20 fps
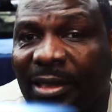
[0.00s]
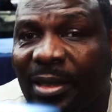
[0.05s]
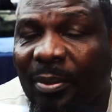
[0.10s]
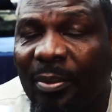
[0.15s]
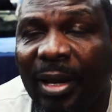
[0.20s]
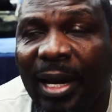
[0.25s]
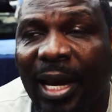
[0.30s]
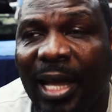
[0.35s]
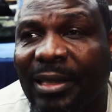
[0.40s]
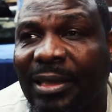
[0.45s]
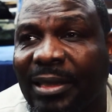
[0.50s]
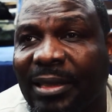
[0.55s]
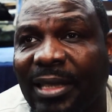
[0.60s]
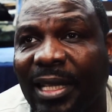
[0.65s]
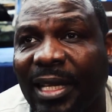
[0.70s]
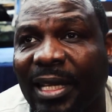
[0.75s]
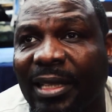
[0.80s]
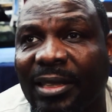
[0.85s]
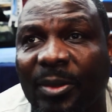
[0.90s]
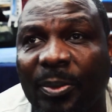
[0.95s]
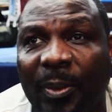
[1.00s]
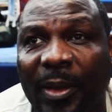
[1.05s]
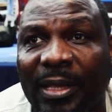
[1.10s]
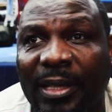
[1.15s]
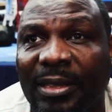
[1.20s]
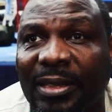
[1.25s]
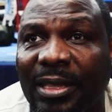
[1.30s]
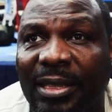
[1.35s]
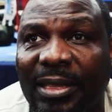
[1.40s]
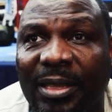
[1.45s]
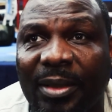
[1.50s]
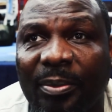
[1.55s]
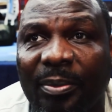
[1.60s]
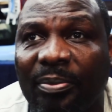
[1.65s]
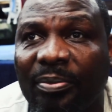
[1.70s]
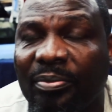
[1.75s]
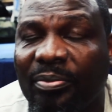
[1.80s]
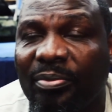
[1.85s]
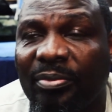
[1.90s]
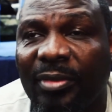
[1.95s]
him, but I just think Spence is the
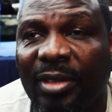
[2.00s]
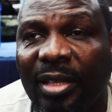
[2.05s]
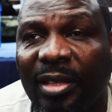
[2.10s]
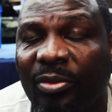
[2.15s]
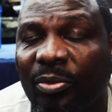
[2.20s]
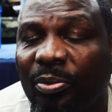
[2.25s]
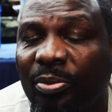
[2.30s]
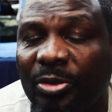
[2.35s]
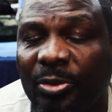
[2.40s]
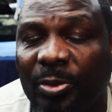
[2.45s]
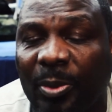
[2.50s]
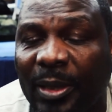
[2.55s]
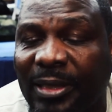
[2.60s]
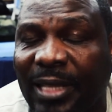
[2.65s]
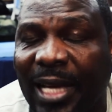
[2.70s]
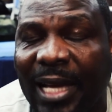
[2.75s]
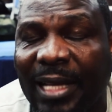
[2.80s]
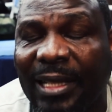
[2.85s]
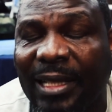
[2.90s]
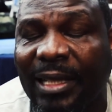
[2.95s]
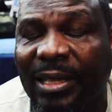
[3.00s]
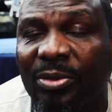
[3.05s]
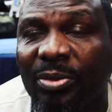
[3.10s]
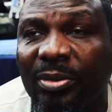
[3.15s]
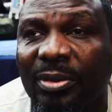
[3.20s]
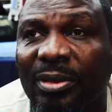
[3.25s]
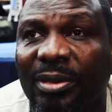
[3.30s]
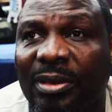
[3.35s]
Spence got this one.